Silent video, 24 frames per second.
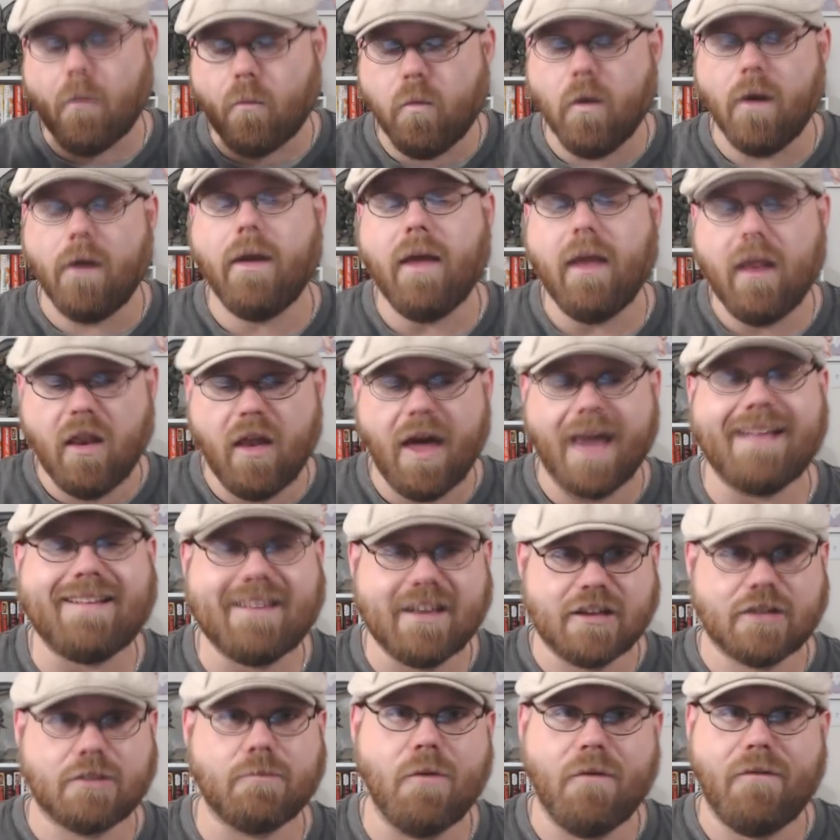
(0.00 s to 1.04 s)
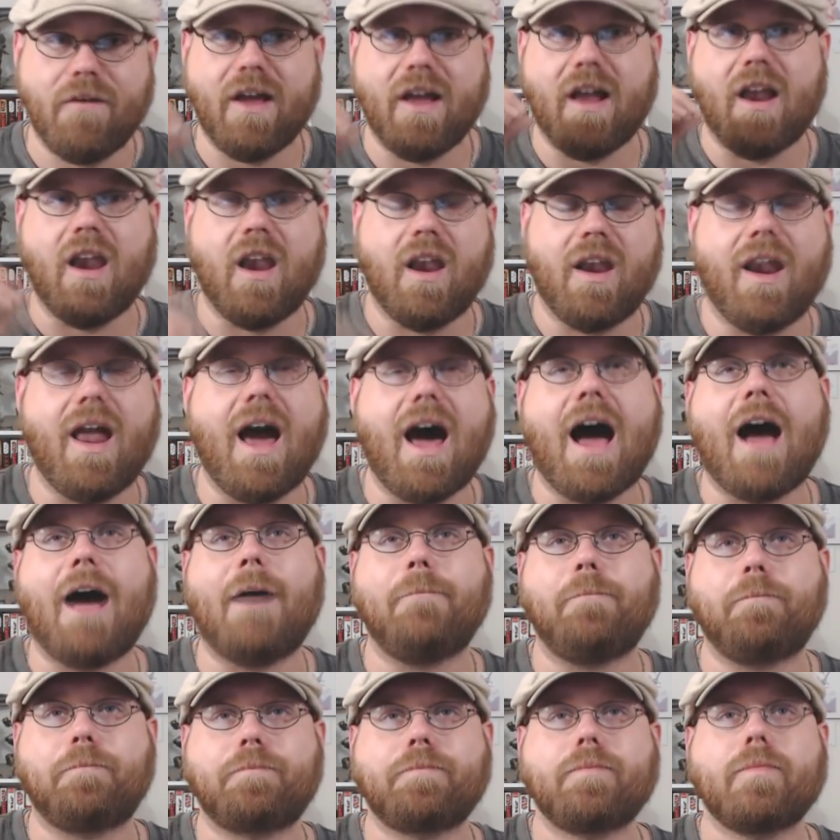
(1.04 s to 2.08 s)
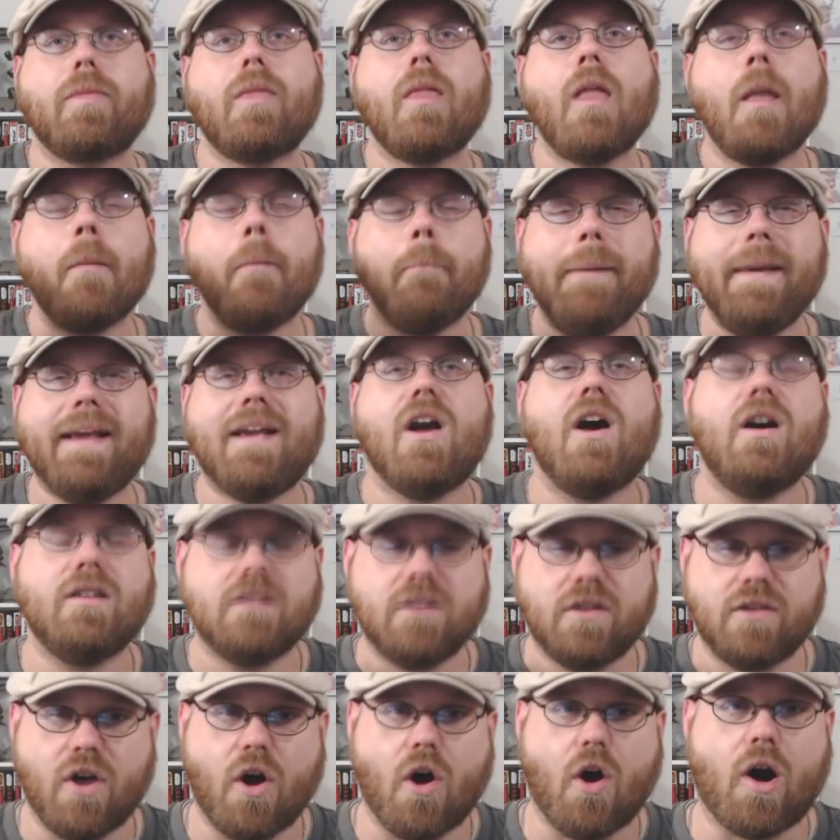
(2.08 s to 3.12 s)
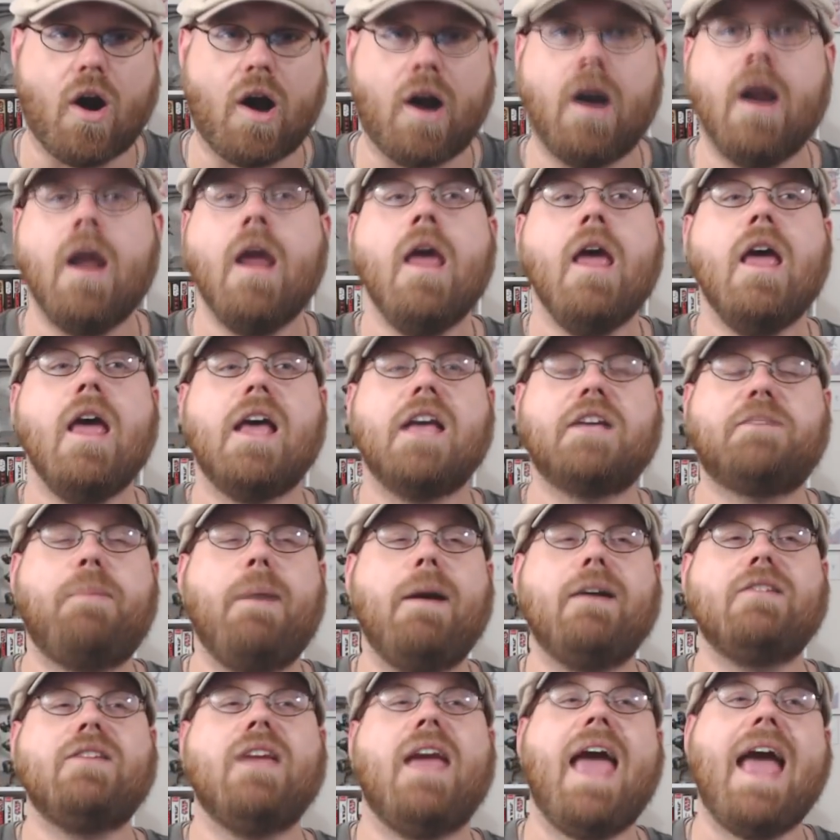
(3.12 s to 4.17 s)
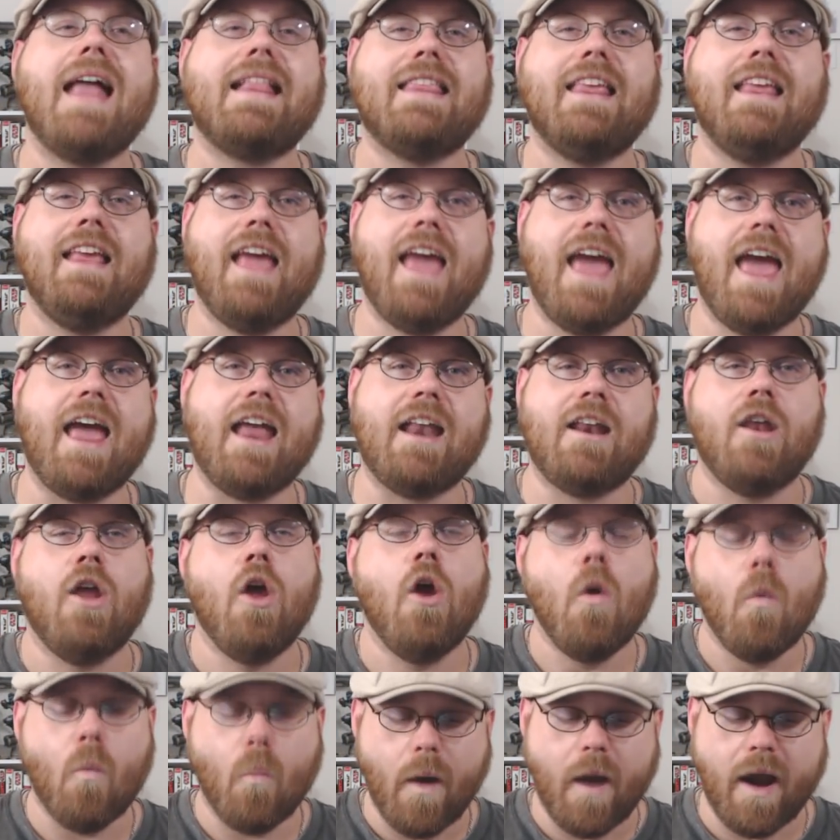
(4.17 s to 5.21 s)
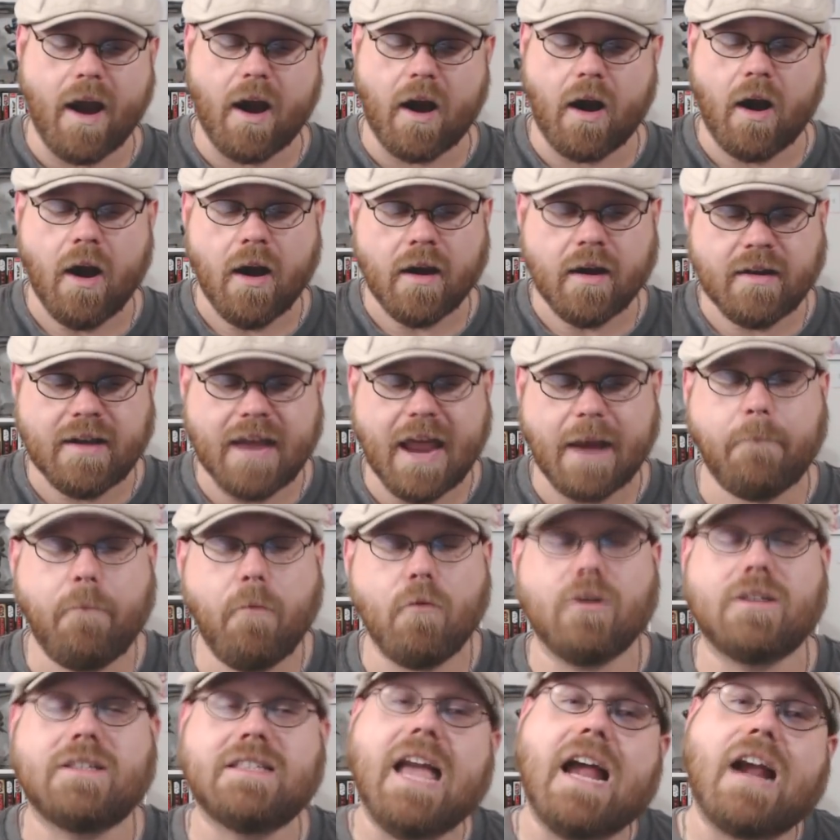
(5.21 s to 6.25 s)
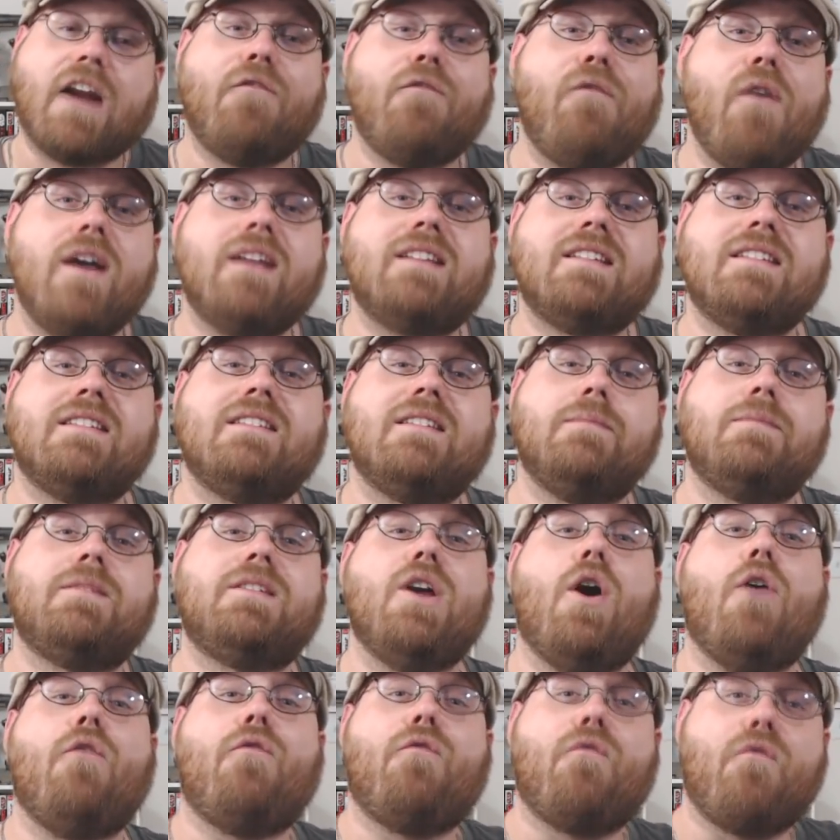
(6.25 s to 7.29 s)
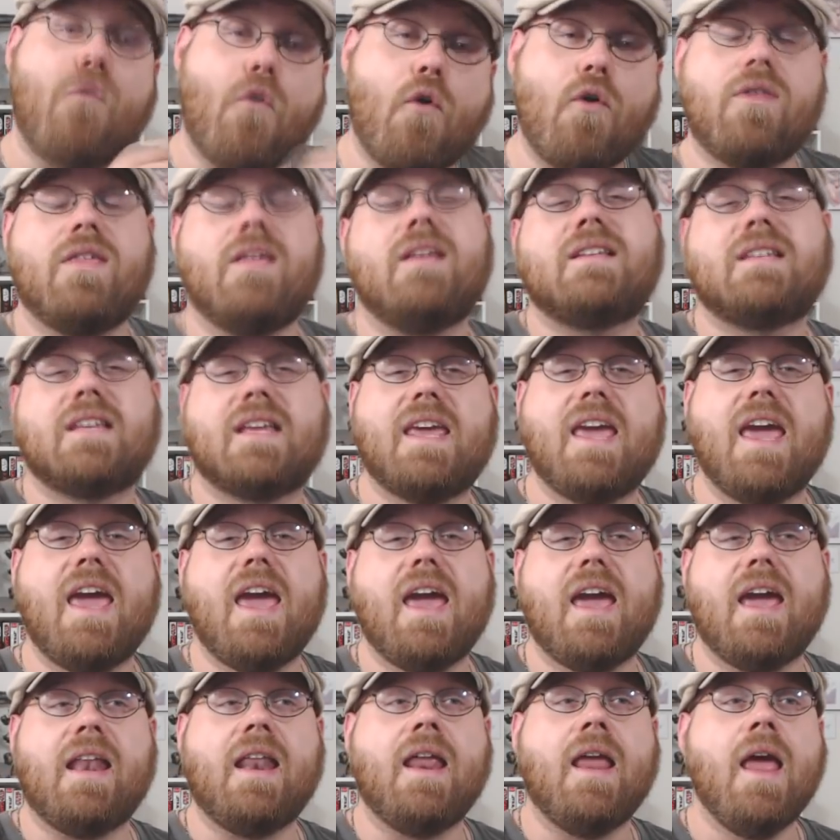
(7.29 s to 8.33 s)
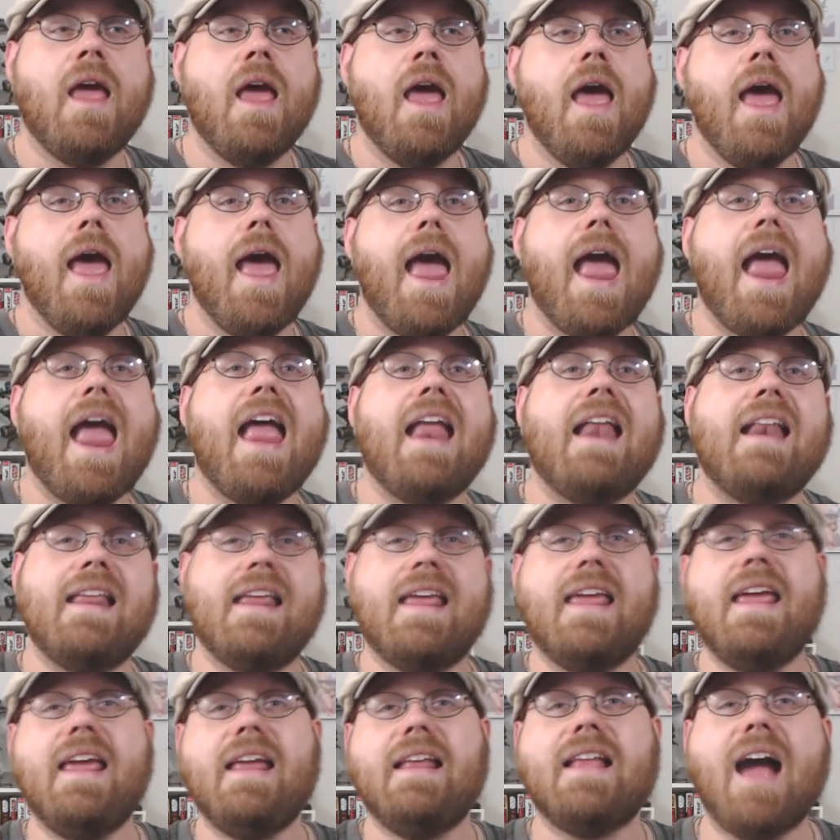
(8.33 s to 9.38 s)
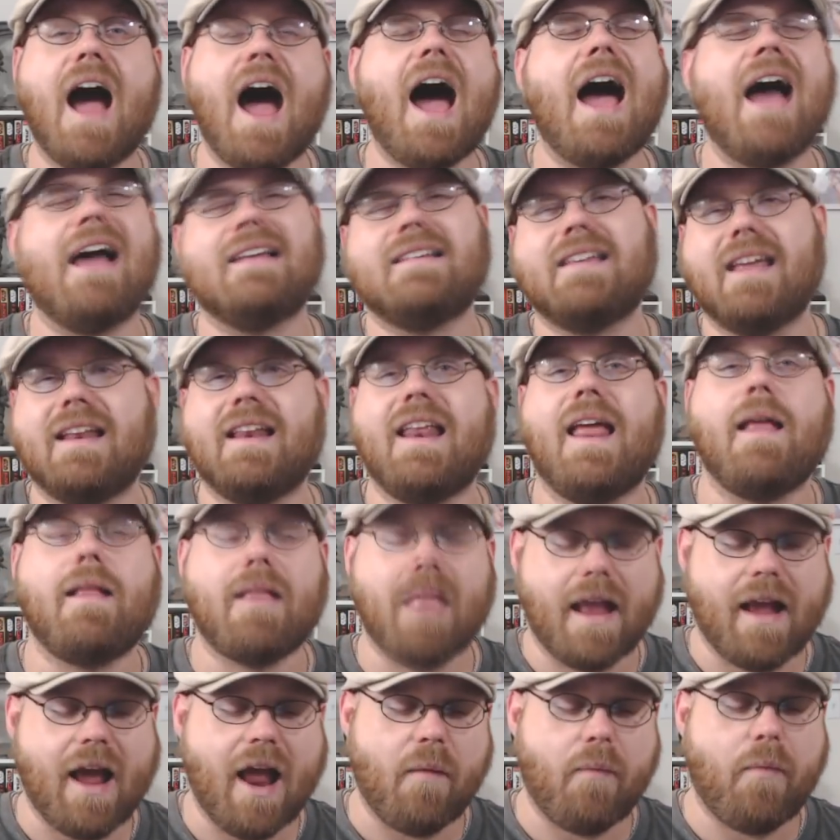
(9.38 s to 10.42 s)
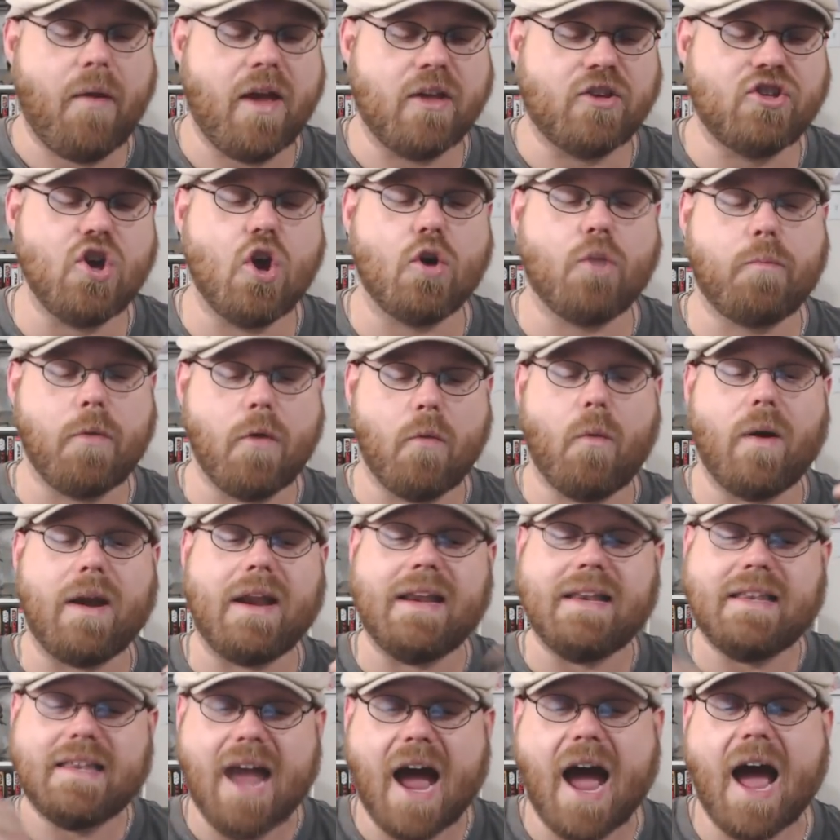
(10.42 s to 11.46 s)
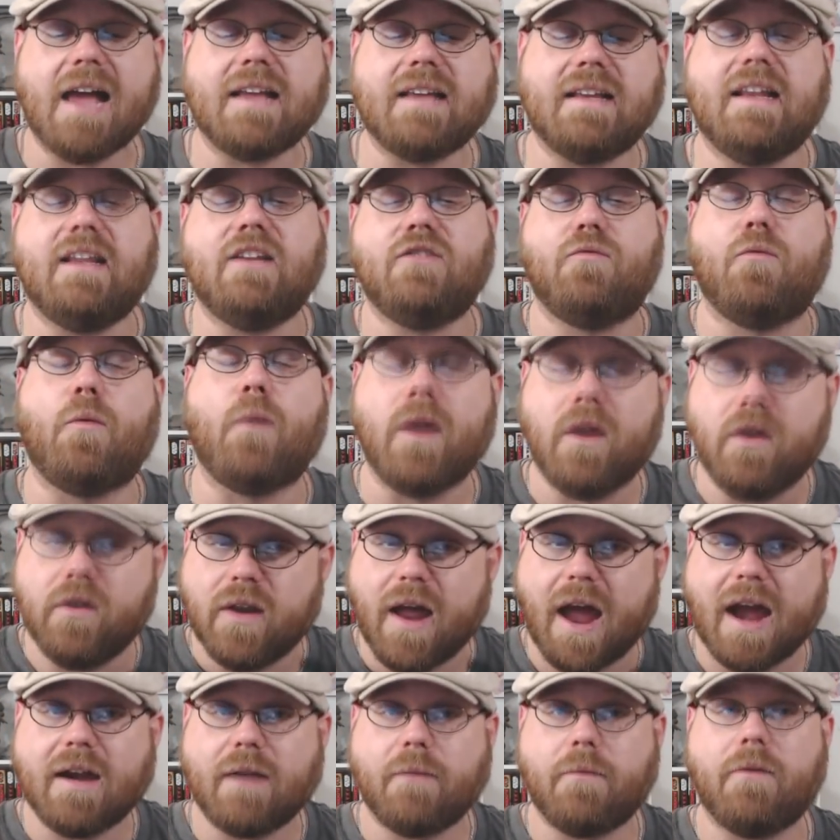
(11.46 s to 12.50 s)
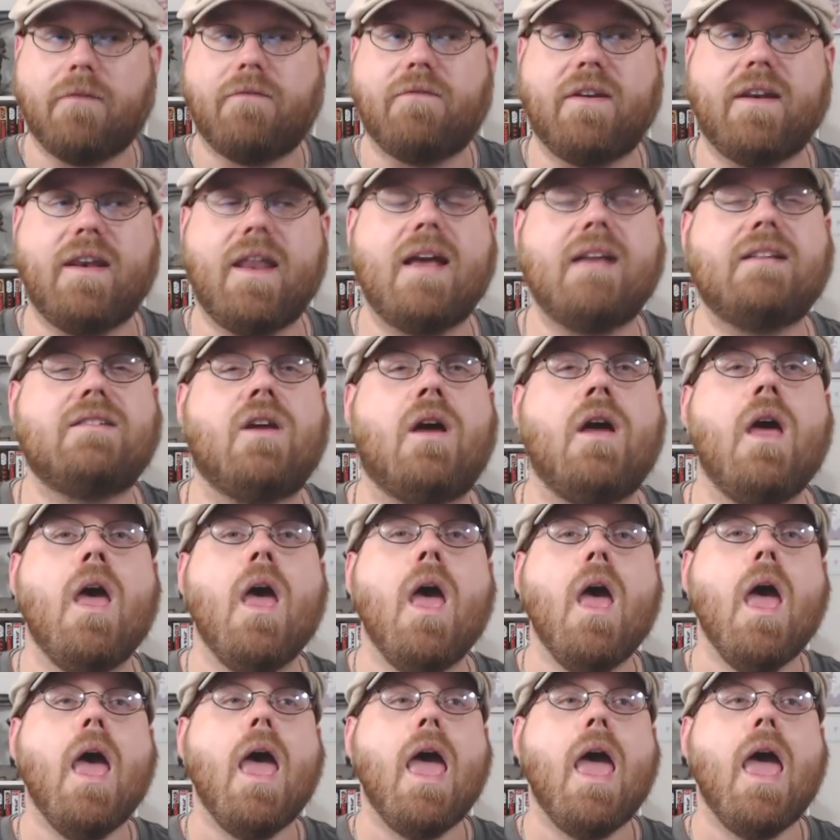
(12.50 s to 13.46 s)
I really liked this movie a lot because of the heart, especially at the end where Deadpool sacrifices himself for this kid and he dies. And they, they kind of play a joke, but when he dies, he's reunited with Vanessa.